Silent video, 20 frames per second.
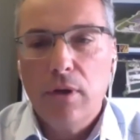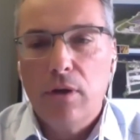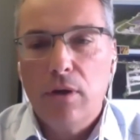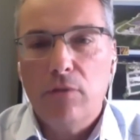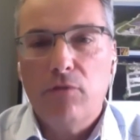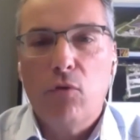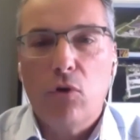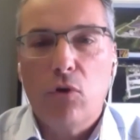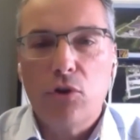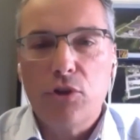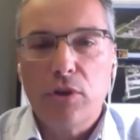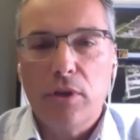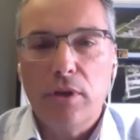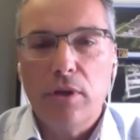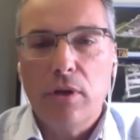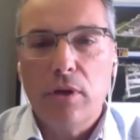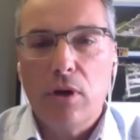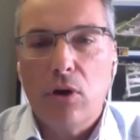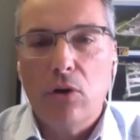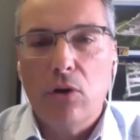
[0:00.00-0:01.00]

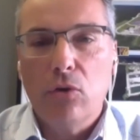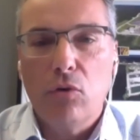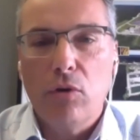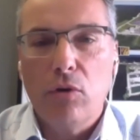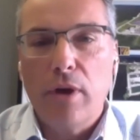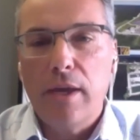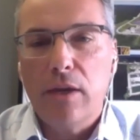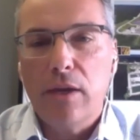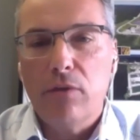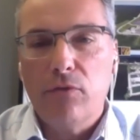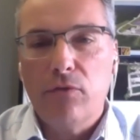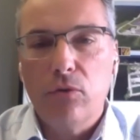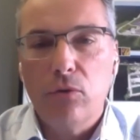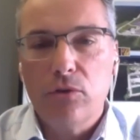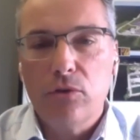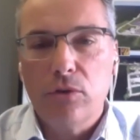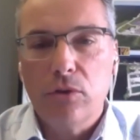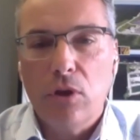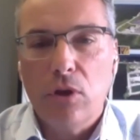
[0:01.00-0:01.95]
Unfortunately, our low-hanging fruit's